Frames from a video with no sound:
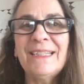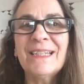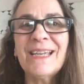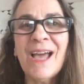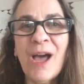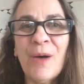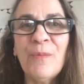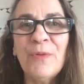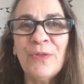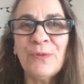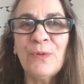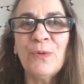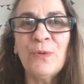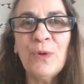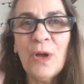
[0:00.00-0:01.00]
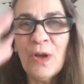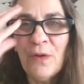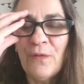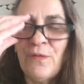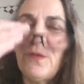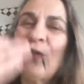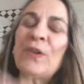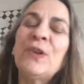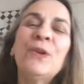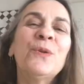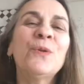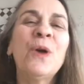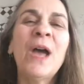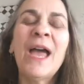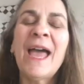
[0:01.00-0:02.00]
to come through for
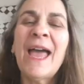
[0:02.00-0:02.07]
you.